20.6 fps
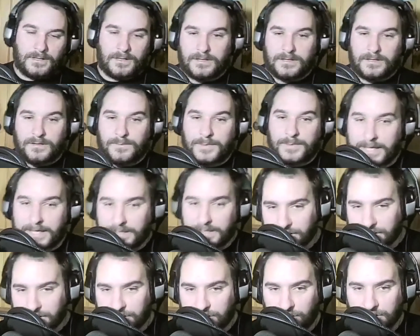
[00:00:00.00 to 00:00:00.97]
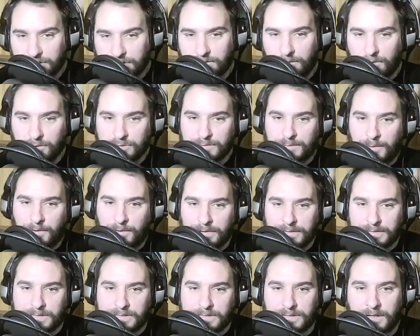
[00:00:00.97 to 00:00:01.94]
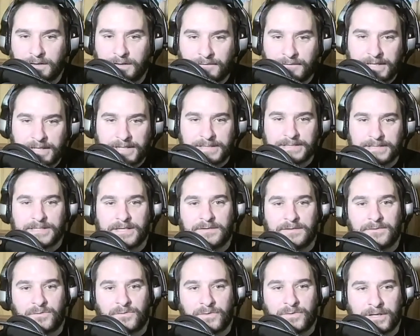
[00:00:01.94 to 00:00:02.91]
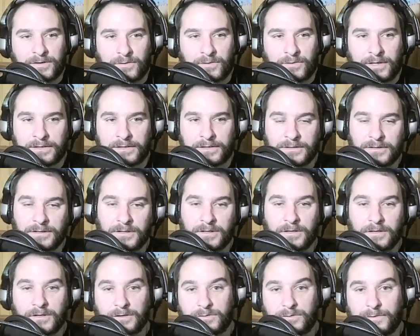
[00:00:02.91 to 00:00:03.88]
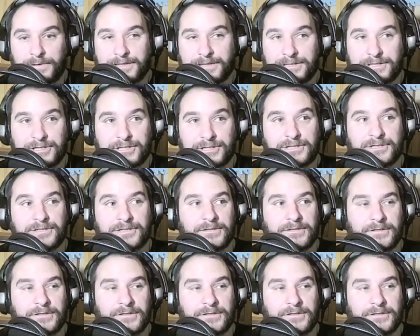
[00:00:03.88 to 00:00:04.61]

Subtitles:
The Packers scored the most points of any team in week 1, which